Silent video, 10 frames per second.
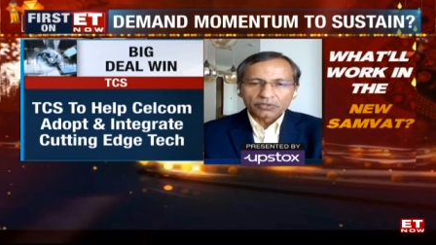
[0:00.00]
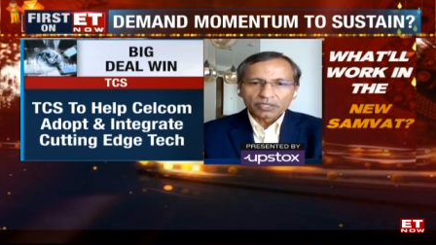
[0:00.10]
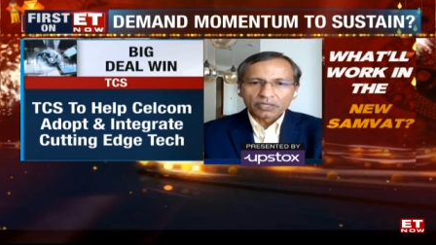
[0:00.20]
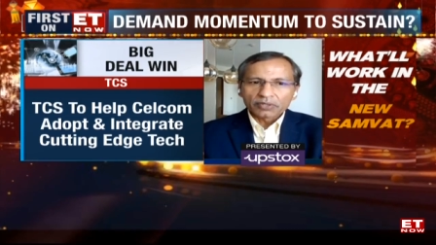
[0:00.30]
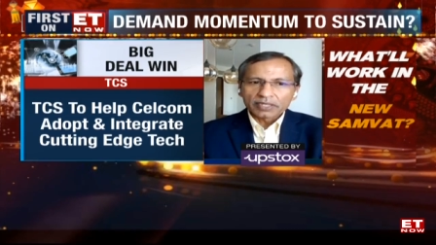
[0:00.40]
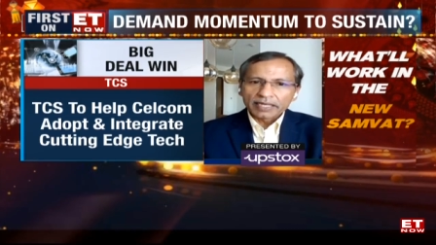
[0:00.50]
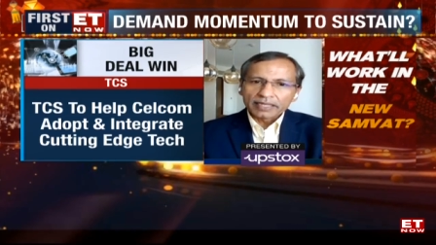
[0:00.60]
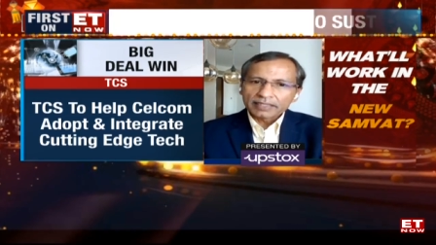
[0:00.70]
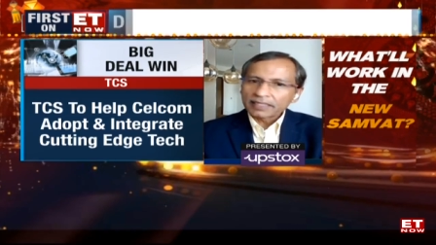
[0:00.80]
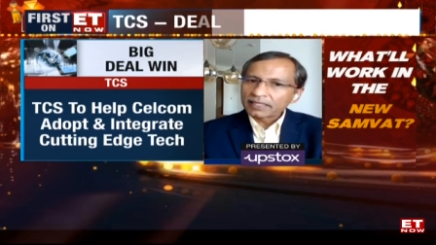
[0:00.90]
You can look at
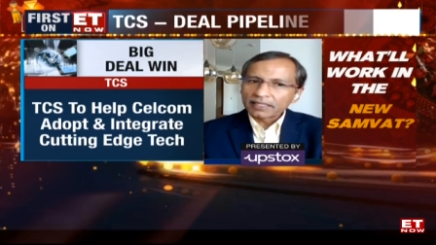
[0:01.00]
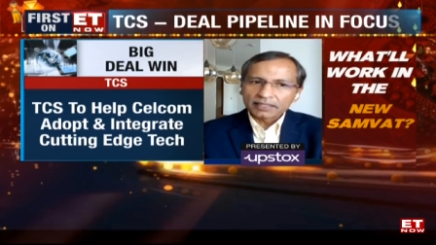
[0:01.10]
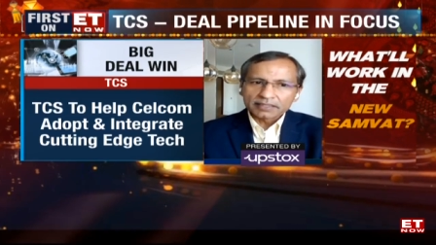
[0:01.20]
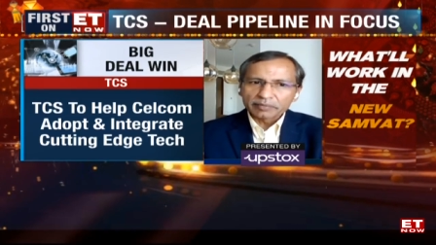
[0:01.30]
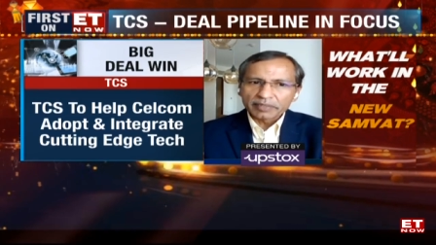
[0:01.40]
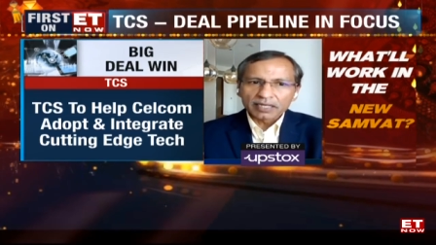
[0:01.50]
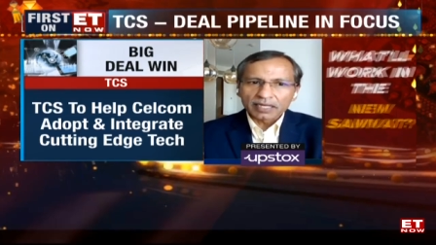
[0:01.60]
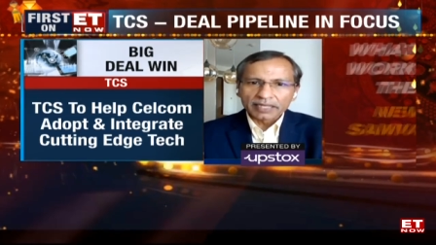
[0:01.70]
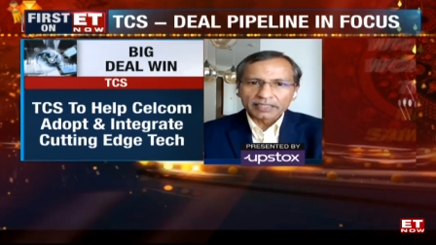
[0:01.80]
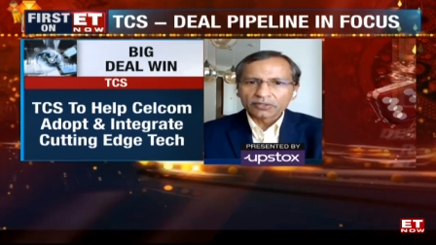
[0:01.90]
healthcare in a
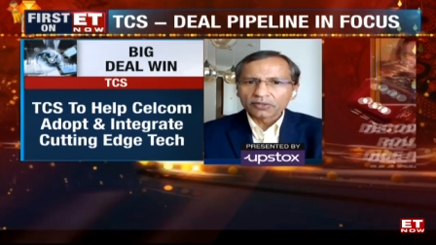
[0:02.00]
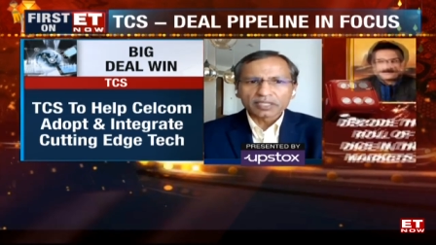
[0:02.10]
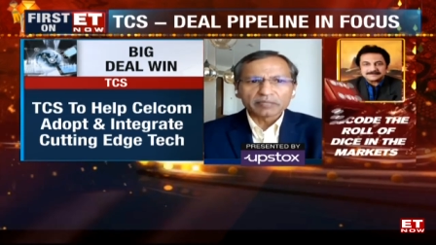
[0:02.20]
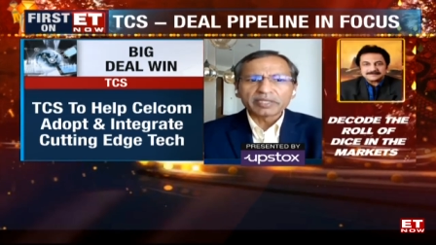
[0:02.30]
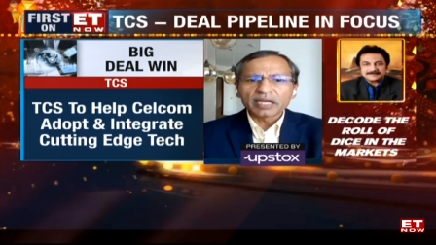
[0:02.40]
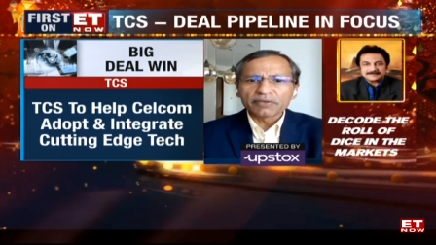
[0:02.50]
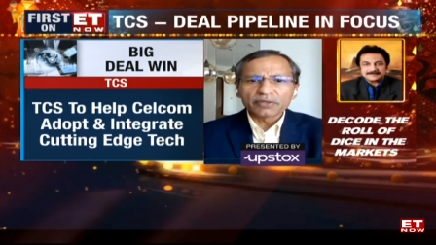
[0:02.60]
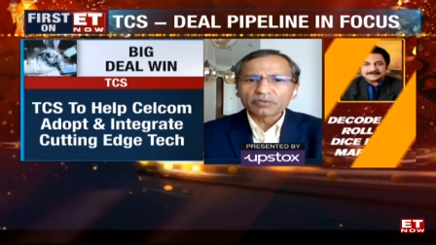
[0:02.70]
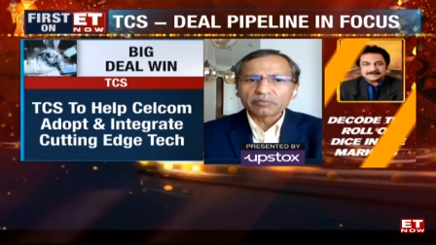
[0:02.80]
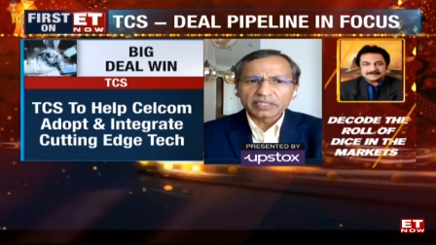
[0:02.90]
similar light, look at
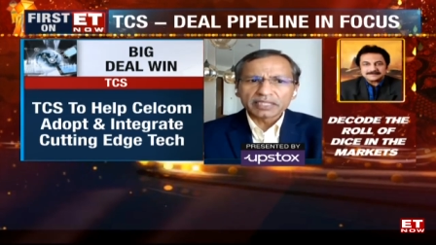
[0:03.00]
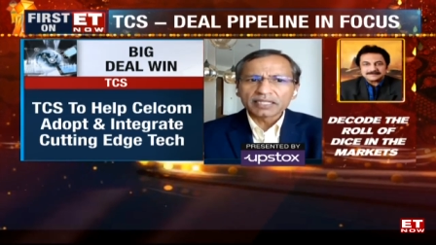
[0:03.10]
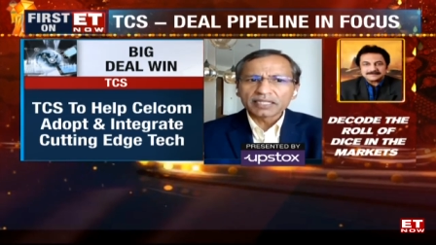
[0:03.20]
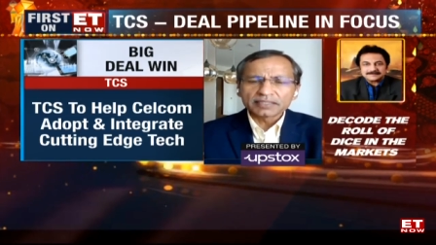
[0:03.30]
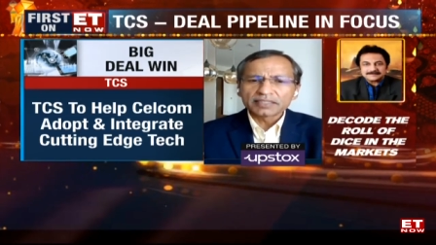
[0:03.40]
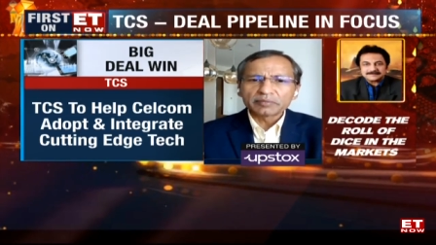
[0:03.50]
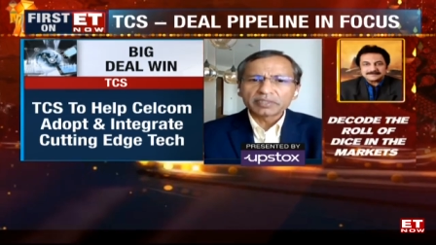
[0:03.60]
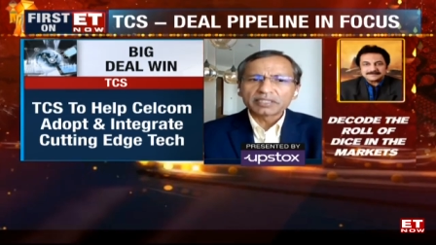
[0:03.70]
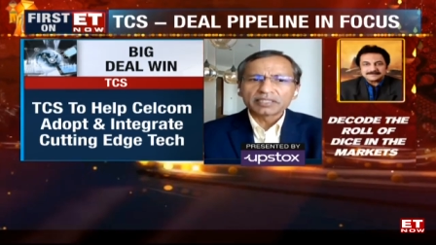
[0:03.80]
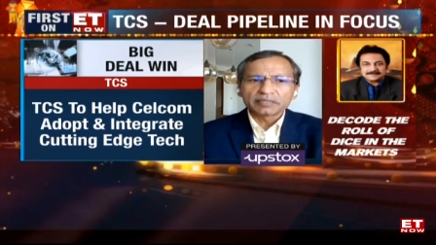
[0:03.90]
our own media and
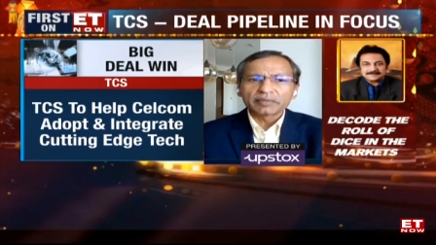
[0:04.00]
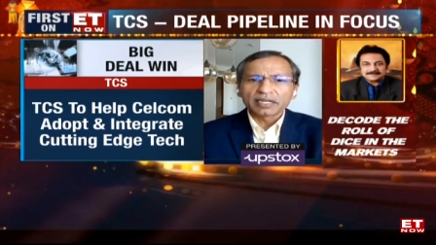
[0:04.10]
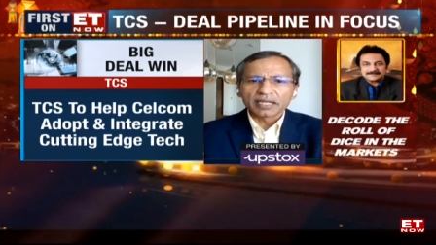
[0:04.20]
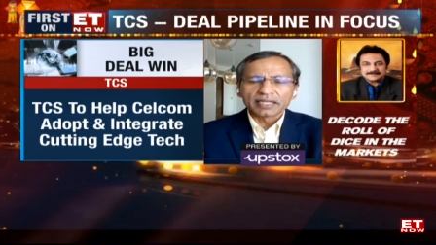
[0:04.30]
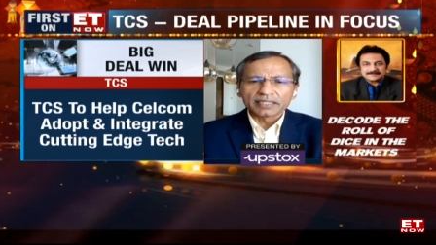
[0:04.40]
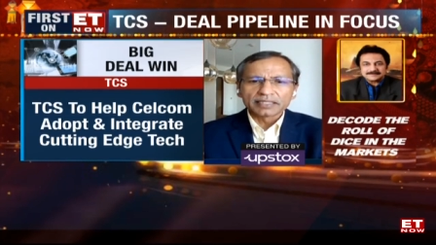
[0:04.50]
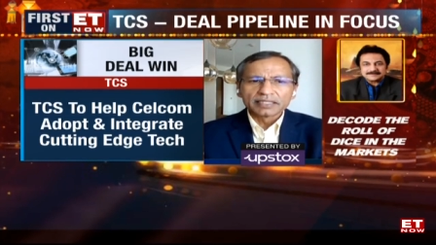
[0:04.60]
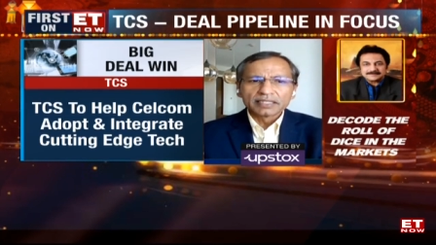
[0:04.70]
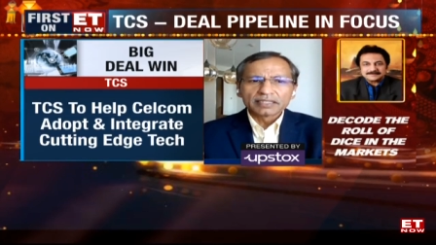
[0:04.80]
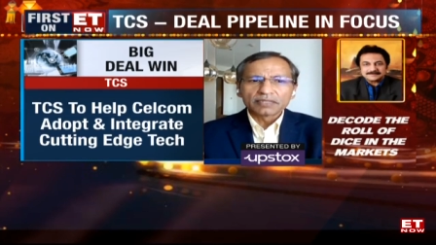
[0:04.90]
entertainment in the similar light,
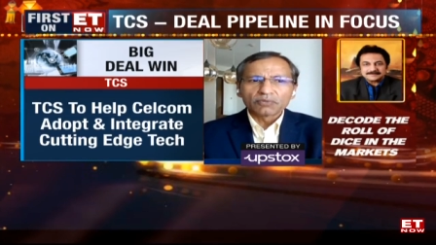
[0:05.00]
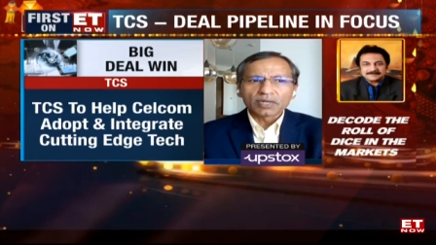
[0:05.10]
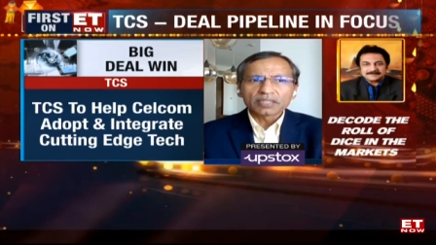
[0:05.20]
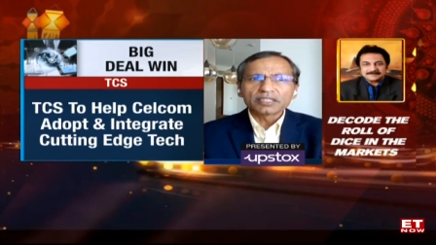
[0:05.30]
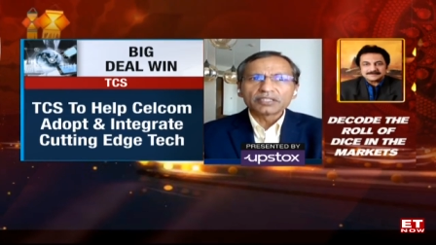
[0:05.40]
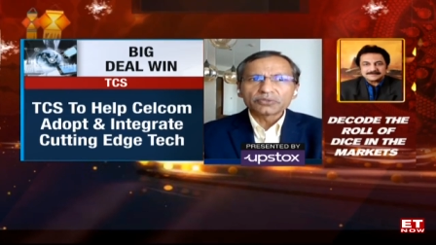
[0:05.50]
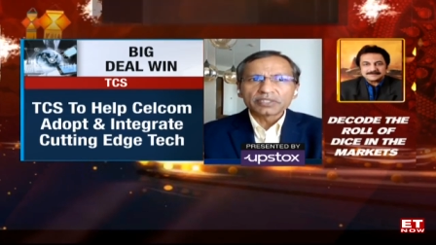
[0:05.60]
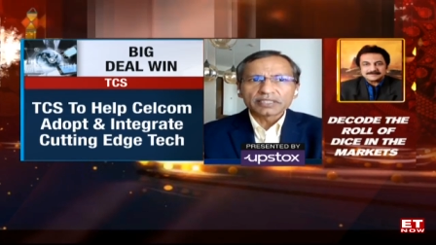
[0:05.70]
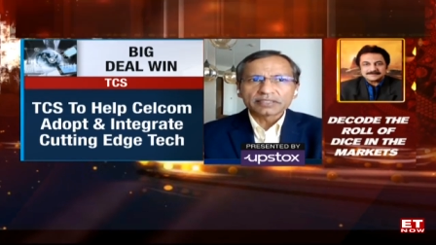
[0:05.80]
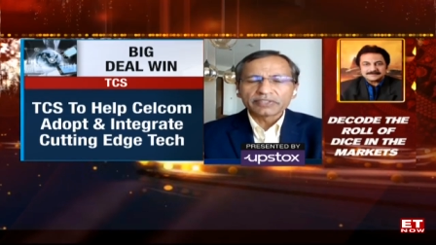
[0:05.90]
that what are the
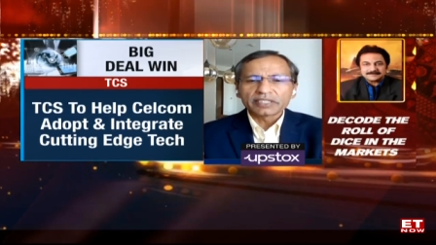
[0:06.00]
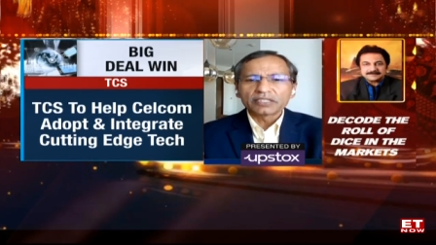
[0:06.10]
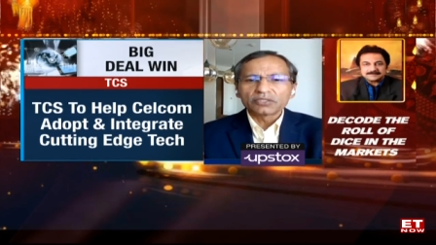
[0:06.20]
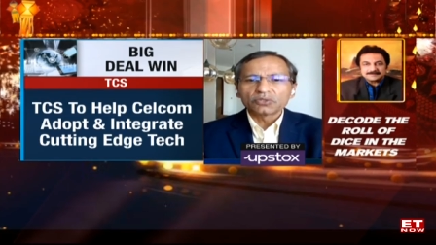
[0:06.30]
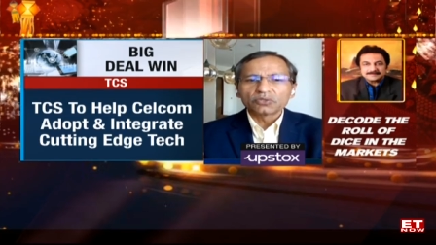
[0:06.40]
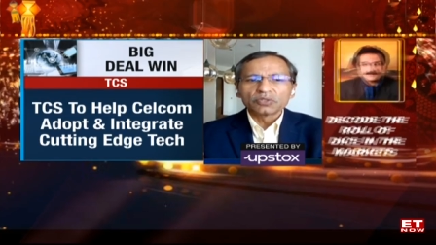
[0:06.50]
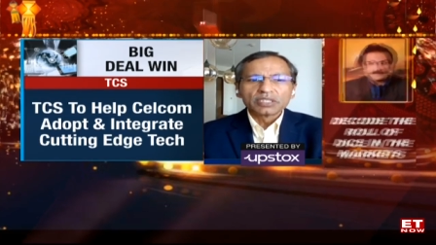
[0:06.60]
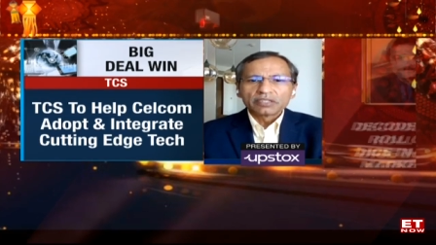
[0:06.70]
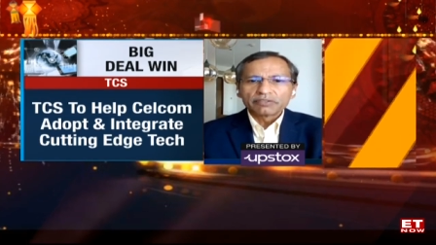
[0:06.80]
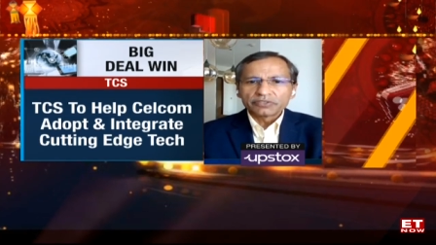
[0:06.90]
new things we can do
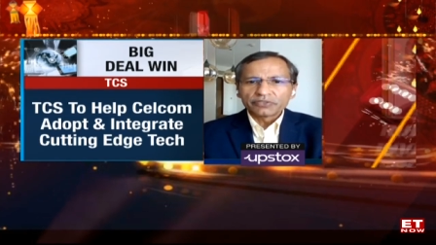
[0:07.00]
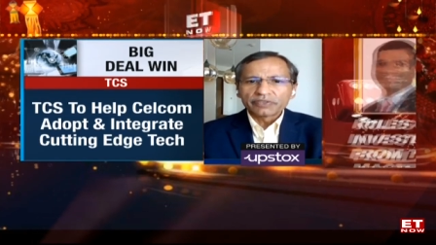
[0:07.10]
which